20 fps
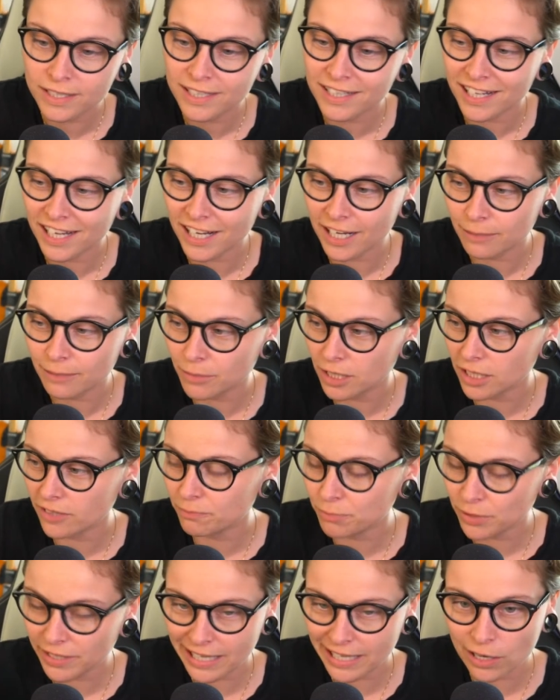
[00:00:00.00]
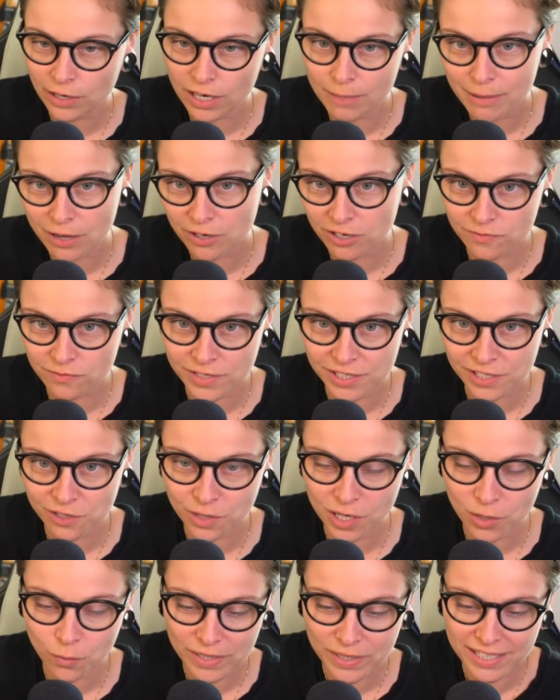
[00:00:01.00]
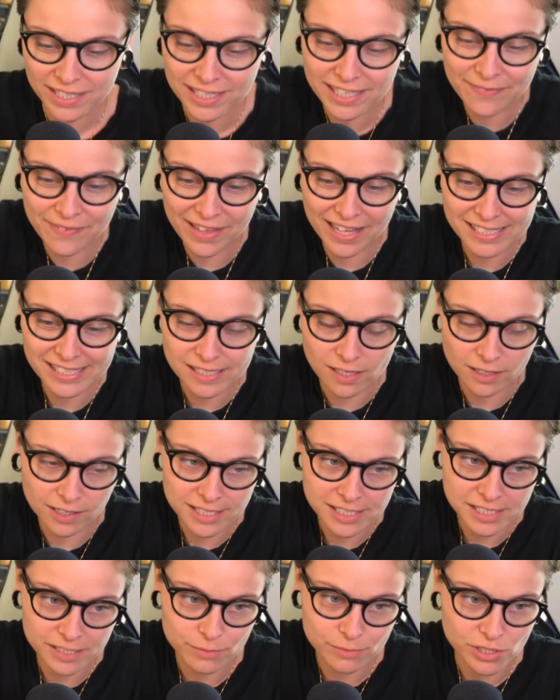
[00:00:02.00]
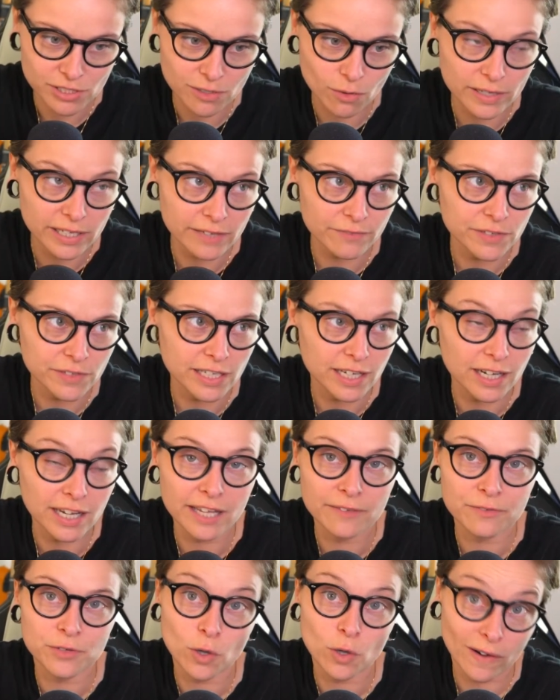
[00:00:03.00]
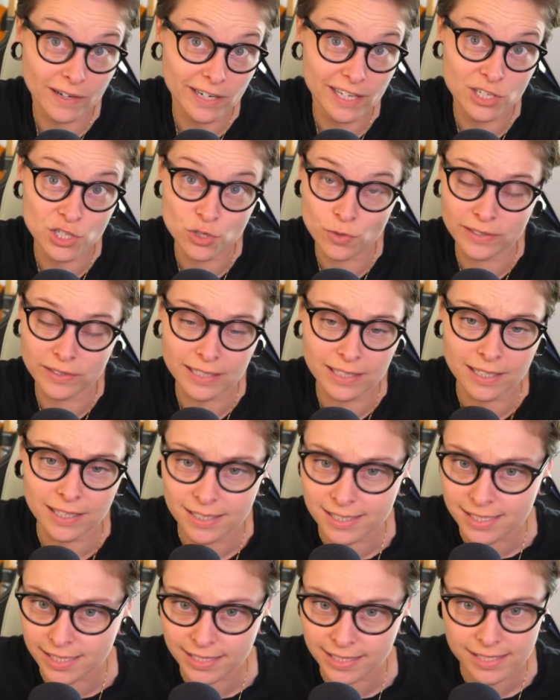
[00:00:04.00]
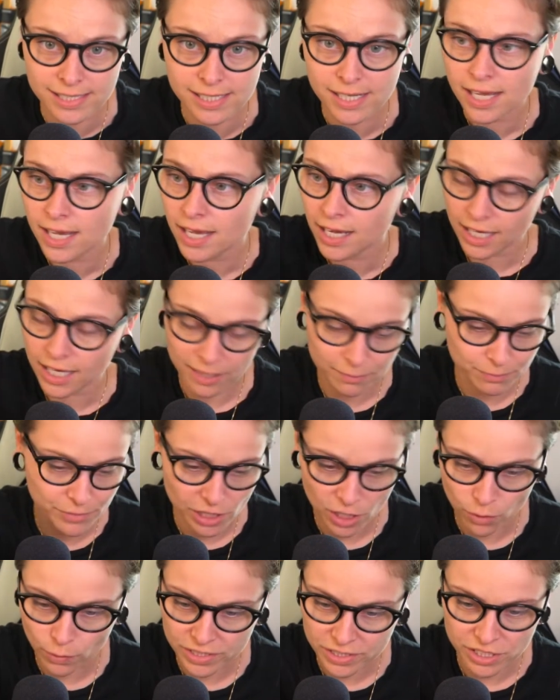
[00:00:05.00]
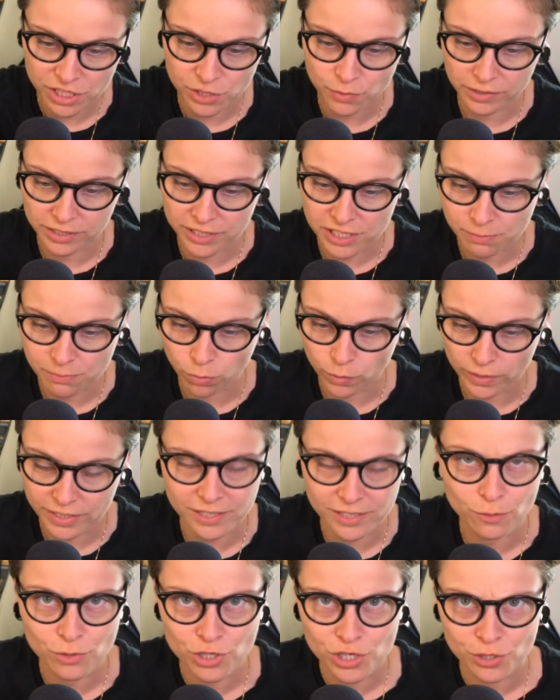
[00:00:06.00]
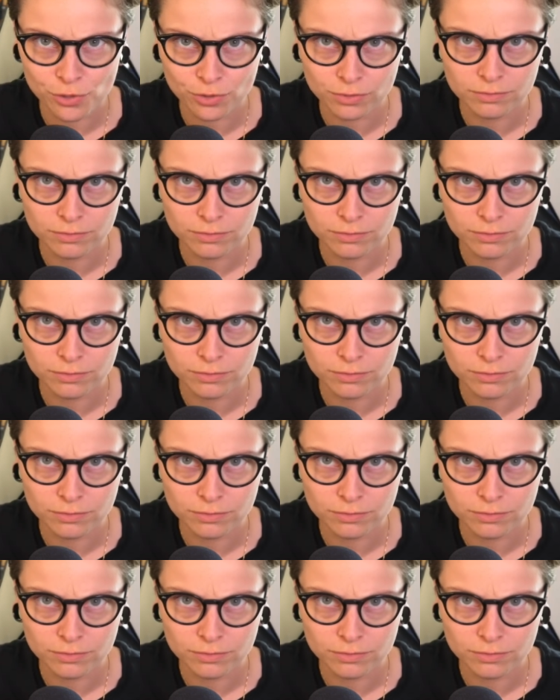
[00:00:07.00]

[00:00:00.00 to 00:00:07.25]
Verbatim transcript: um, of putting out about a video a week, and that's awesome. So if you if you are enjoying the content, um, you know what to do at this point, don't you?